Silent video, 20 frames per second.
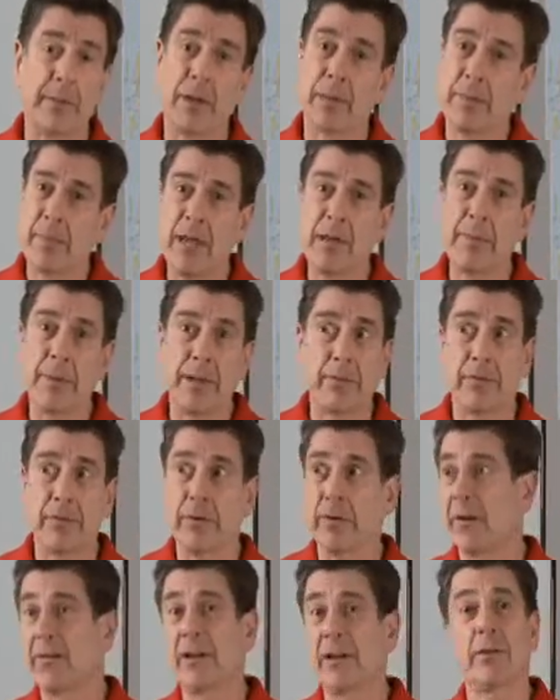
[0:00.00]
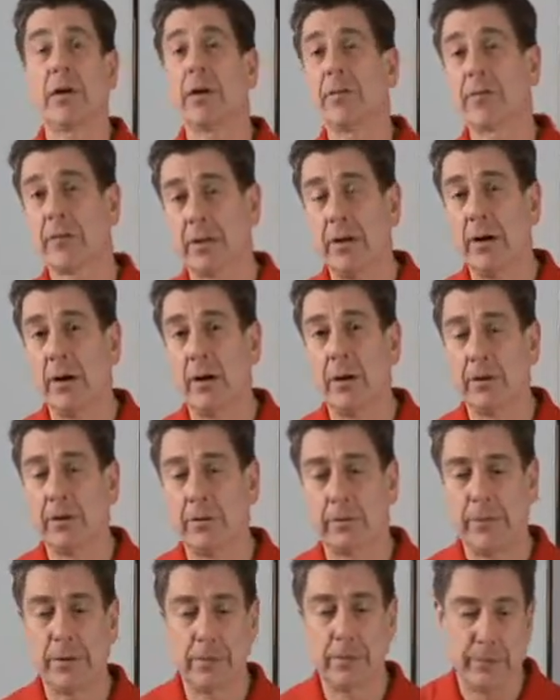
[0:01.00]
I mean, it may be if you don't have anywhere else to go.
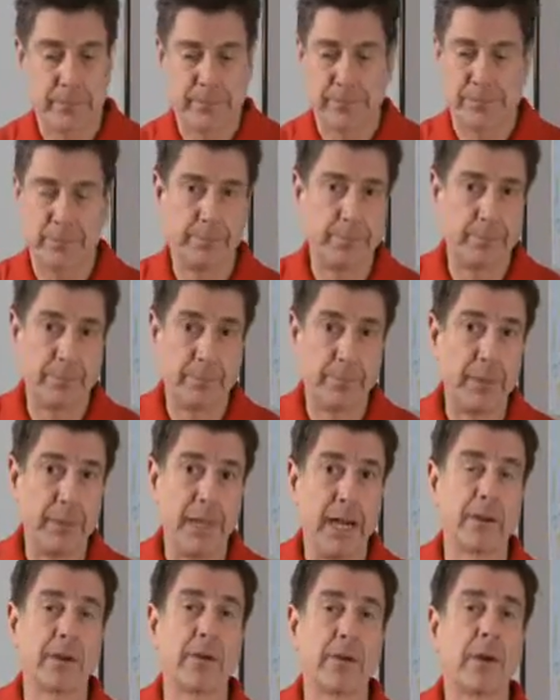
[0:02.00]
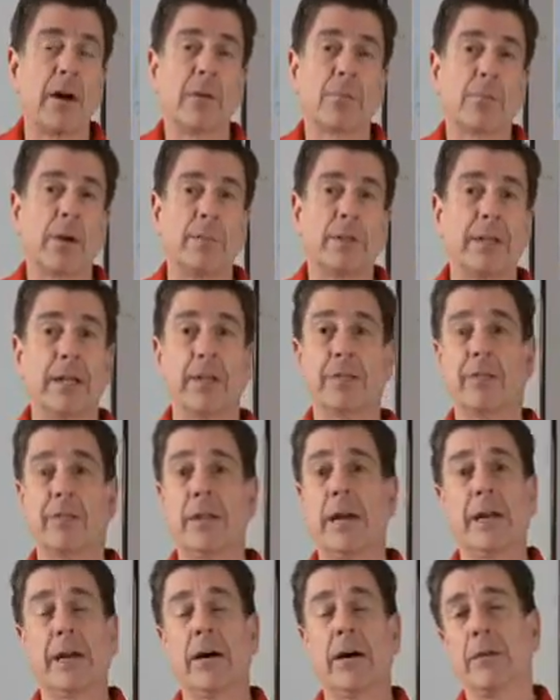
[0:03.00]
It's better to be on the ground probably than
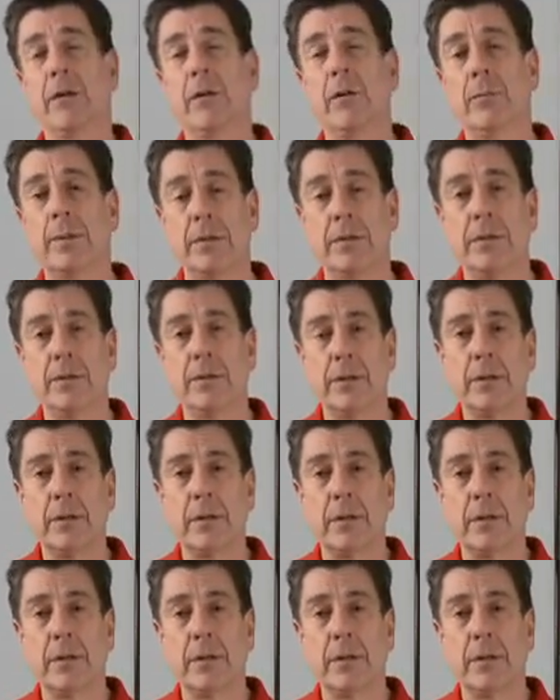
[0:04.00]
standing out in the open.